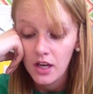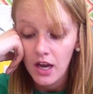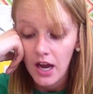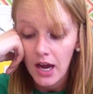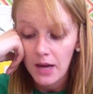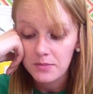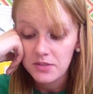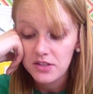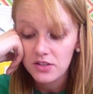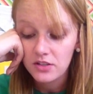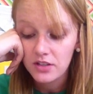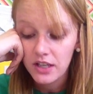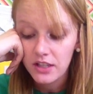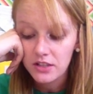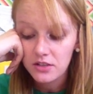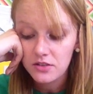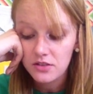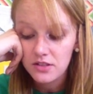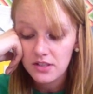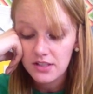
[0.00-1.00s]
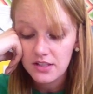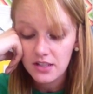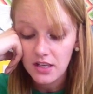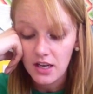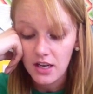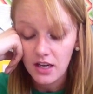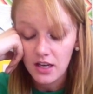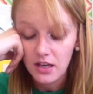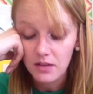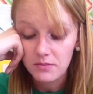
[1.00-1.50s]
I'm still not used to
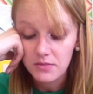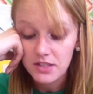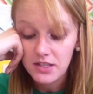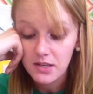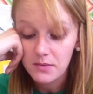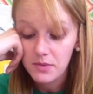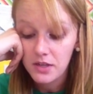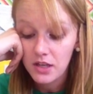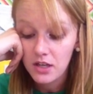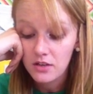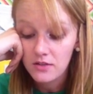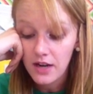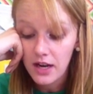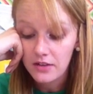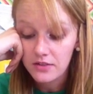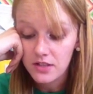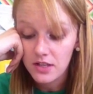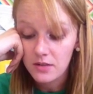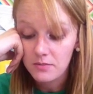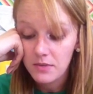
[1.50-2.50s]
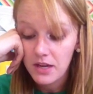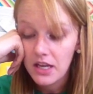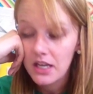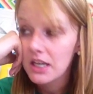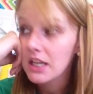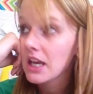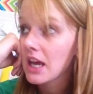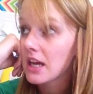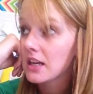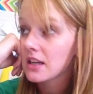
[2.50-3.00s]
seeing him, to being around him, and
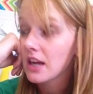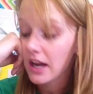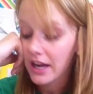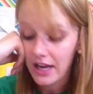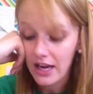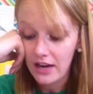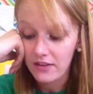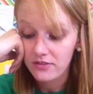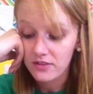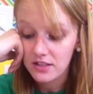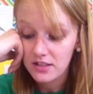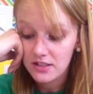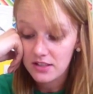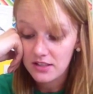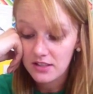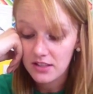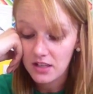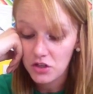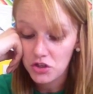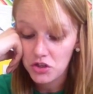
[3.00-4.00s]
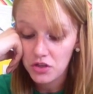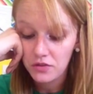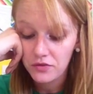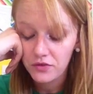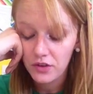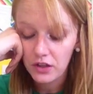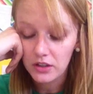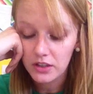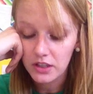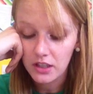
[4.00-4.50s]
again I have the sensation of
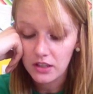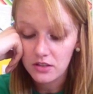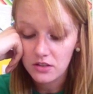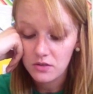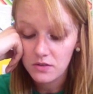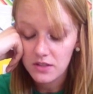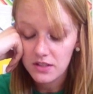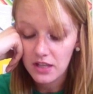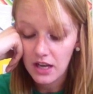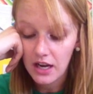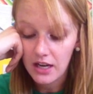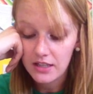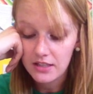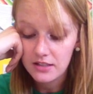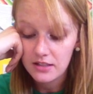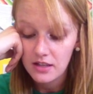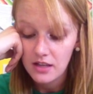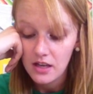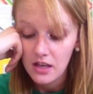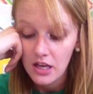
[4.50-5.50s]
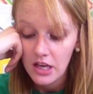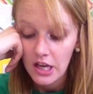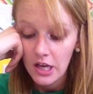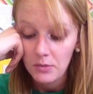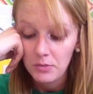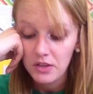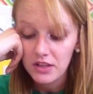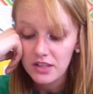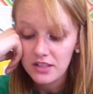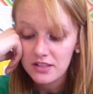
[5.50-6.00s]
falling into his eyes.
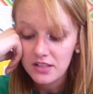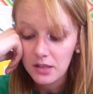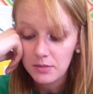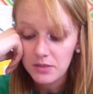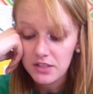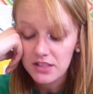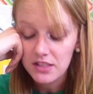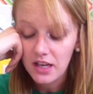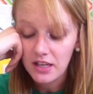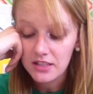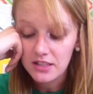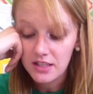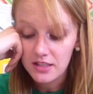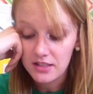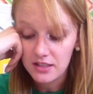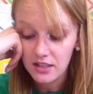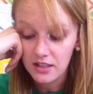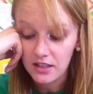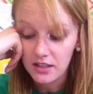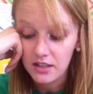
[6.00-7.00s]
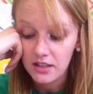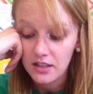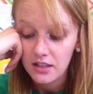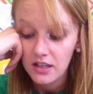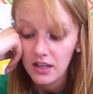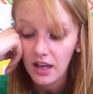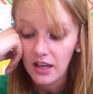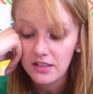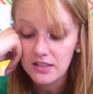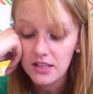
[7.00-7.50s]
But this time it's not dizzying.
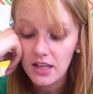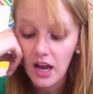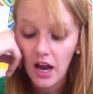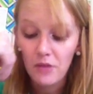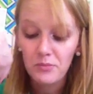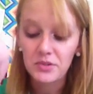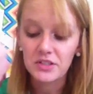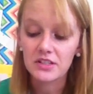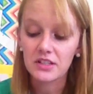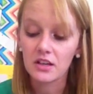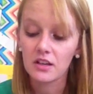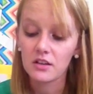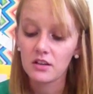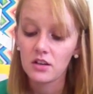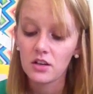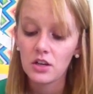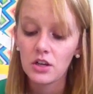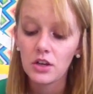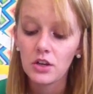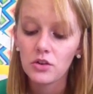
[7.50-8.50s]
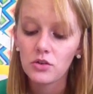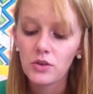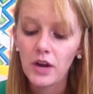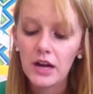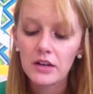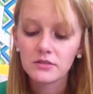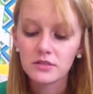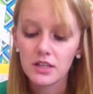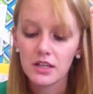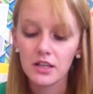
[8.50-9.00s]
It's the opposite.
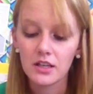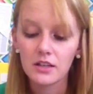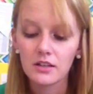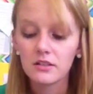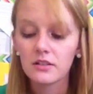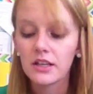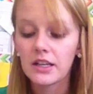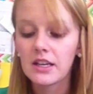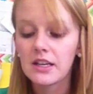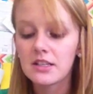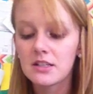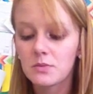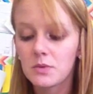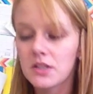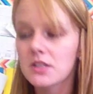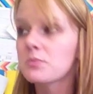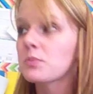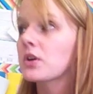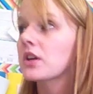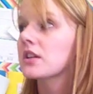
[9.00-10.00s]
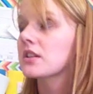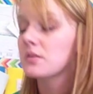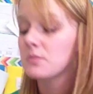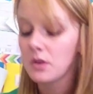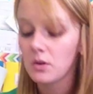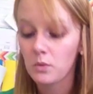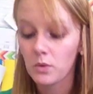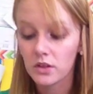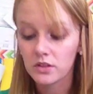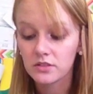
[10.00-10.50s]
Grounding, like he's whispering to
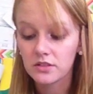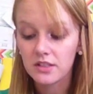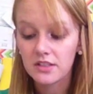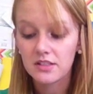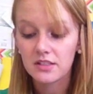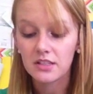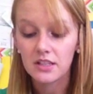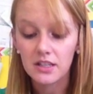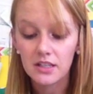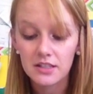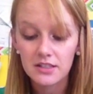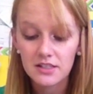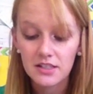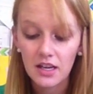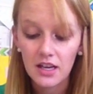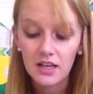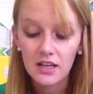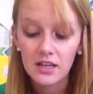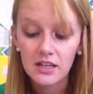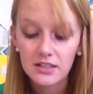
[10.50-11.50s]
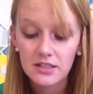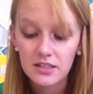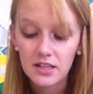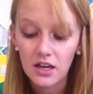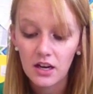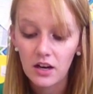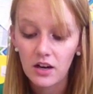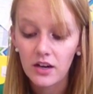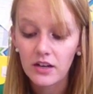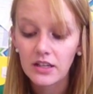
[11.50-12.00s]
me wordlessly, saying he's
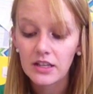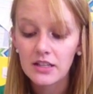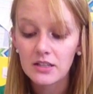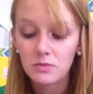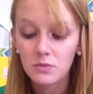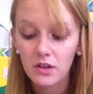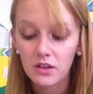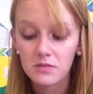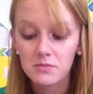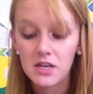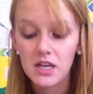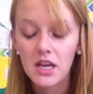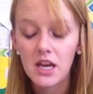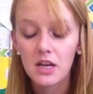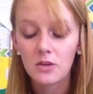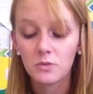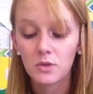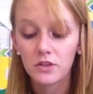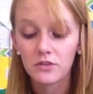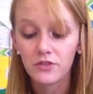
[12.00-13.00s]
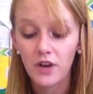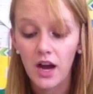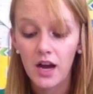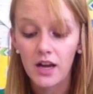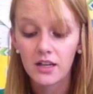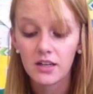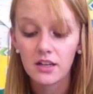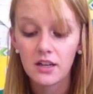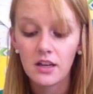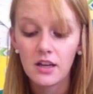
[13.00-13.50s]
there and he's with me and we're fine.